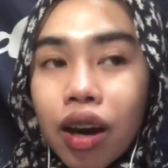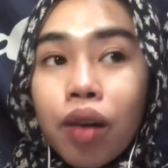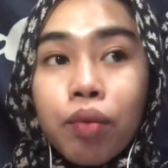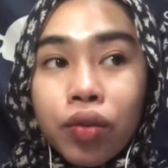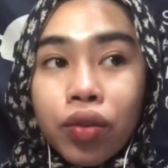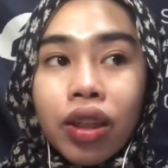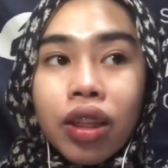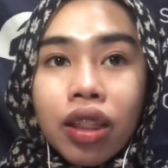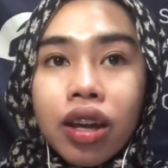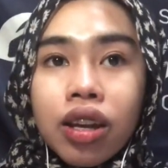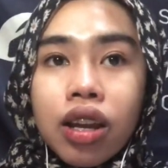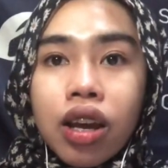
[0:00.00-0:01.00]
Before
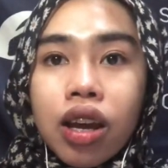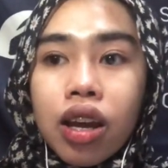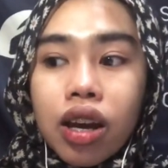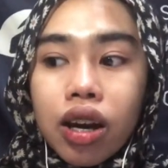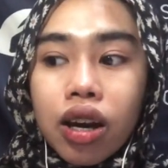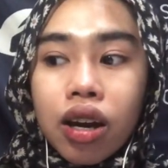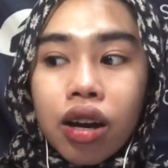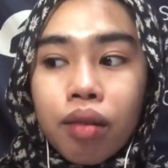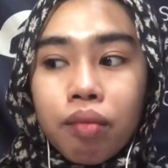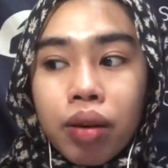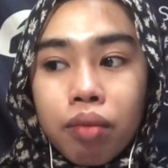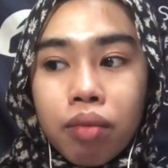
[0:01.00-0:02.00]
that,
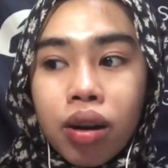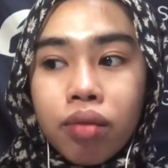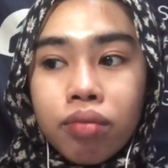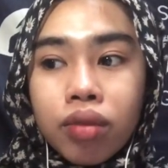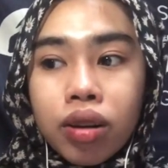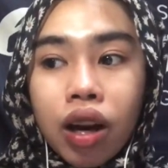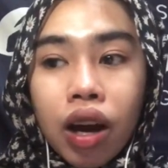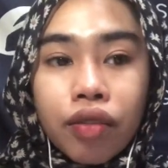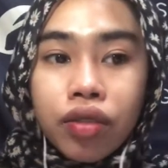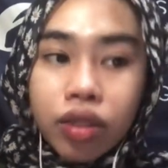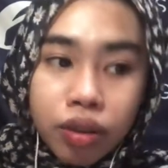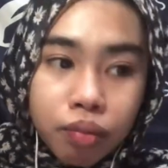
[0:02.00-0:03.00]
my mom,
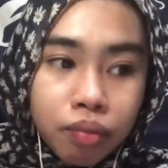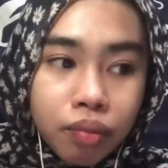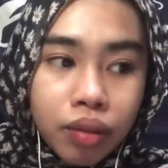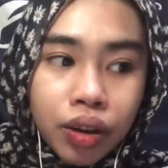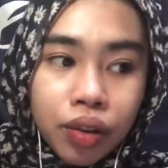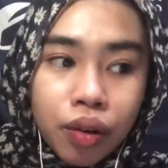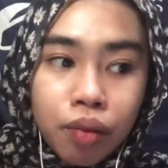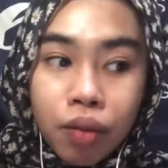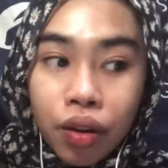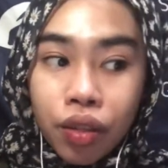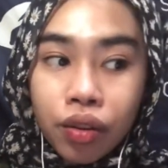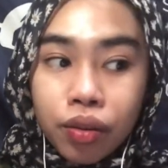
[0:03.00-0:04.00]
after my
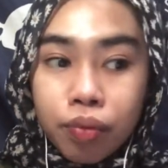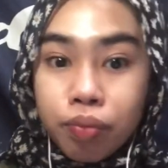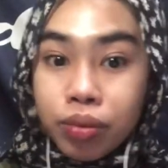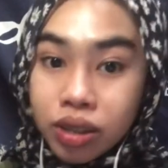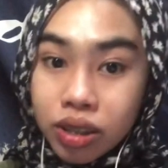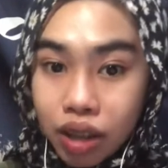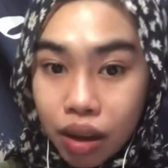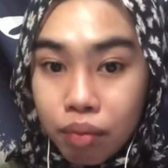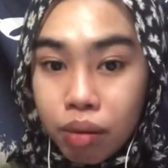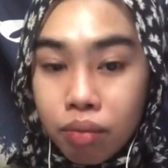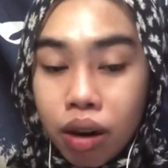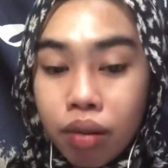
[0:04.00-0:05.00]
grandmother beside my
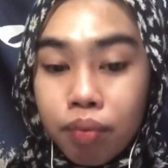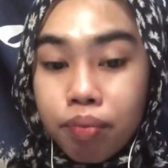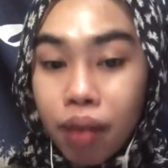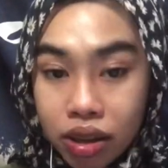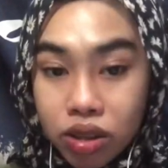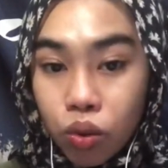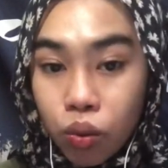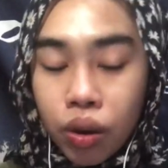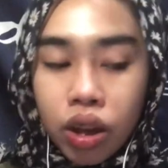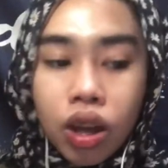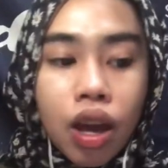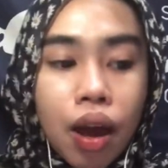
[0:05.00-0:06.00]
mom passed
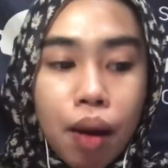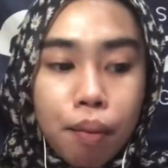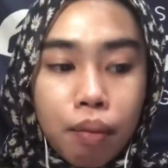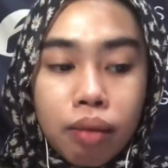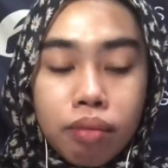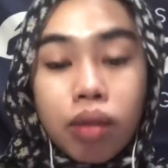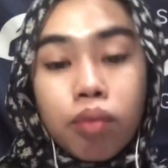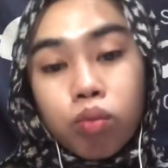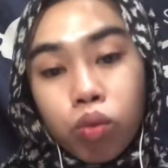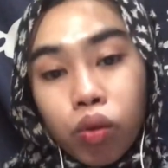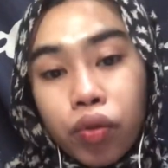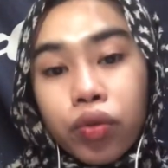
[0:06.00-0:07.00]
away, my mom
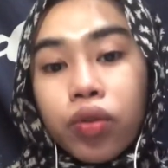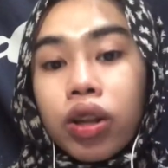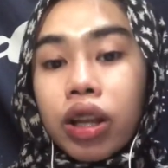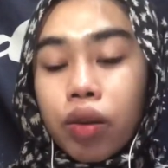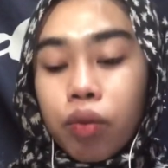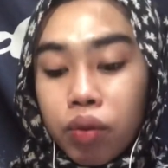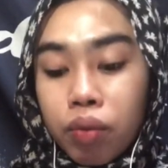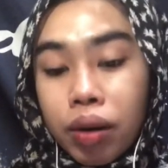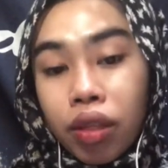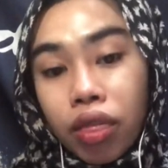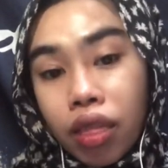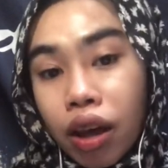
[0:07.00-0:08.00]
moved to live with
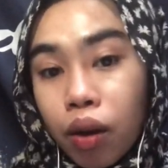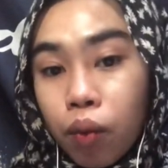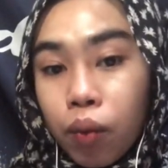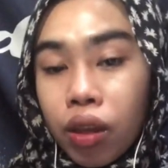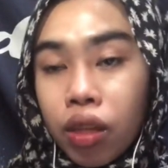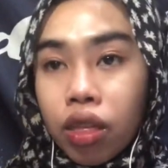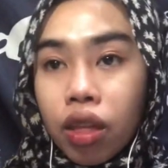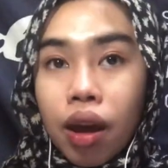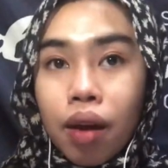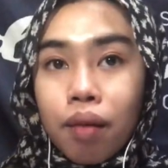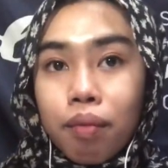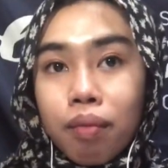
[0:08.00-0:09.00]
my dad, with
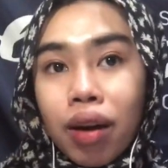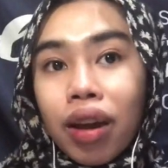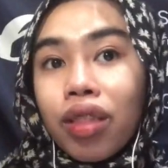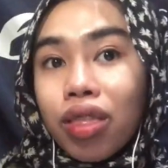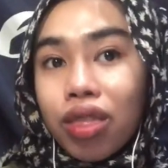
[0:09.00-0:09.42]
my